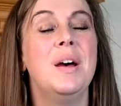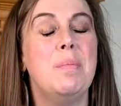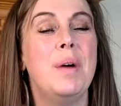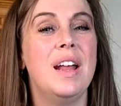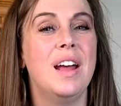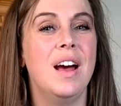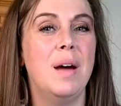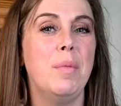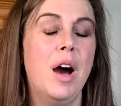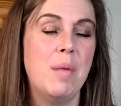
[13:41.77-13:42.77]
But
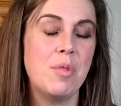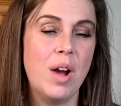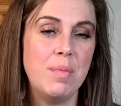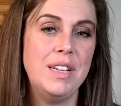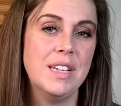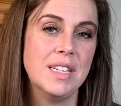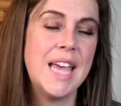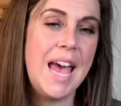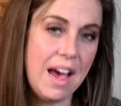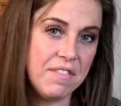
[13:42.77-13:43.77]
Hammurabi does
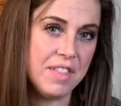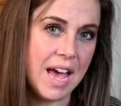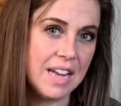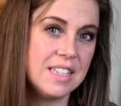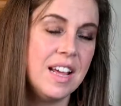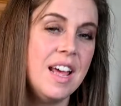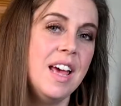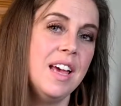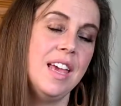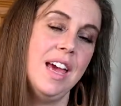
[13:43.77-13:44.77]
have that.
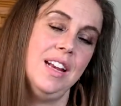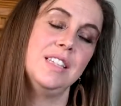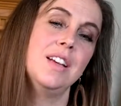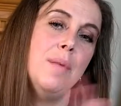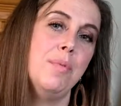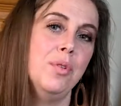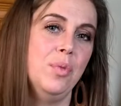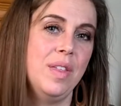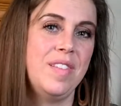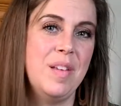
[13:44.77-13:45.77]
Again, it's coupled
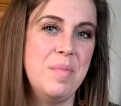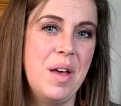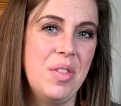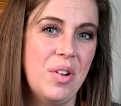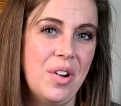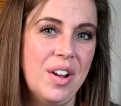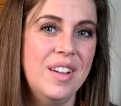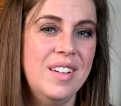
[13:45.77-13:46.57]
with some other